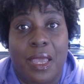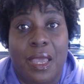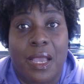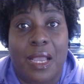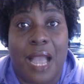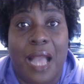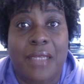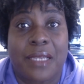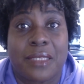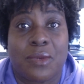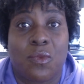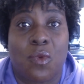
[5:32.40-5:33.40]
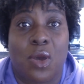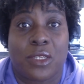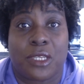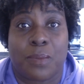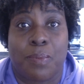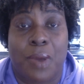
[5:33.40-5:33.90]
God doesn't
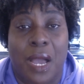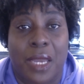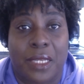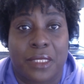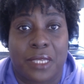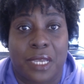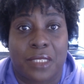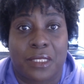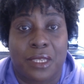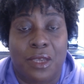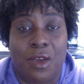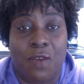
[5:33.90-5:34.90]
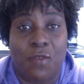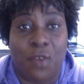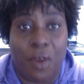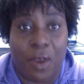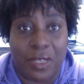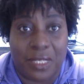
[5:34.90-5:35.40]
want to punish us
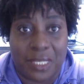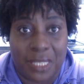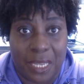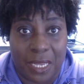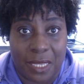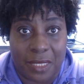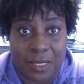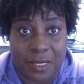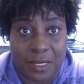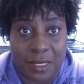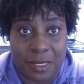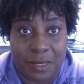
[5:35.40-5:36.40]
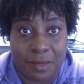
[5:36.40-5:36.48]
for our sins.